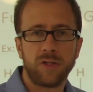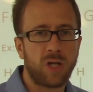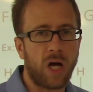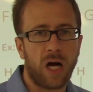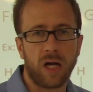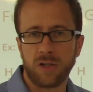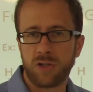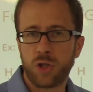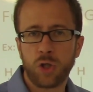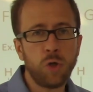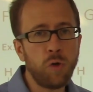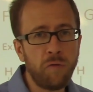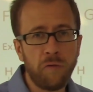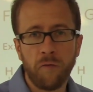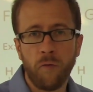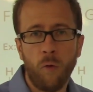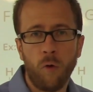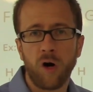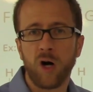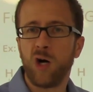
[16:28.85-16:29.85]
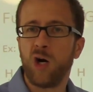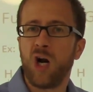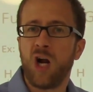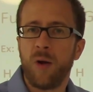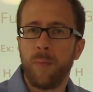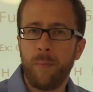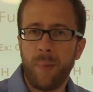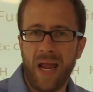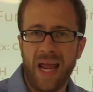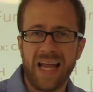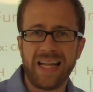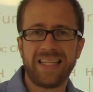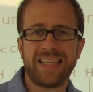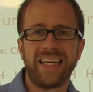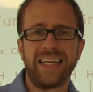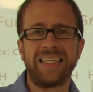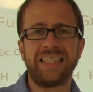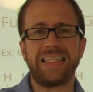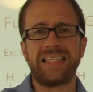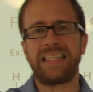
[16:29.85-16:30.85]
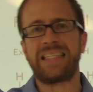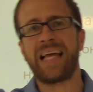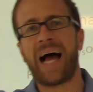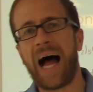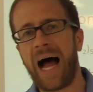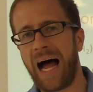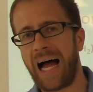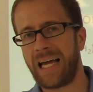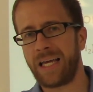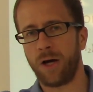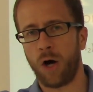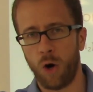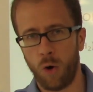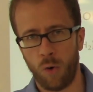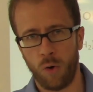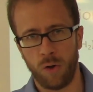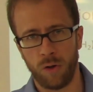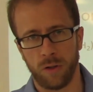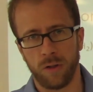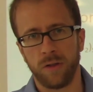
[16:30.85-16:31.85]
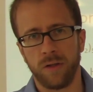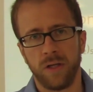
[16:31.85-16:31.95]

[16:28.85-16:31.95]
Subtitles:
2,4-pentadiol.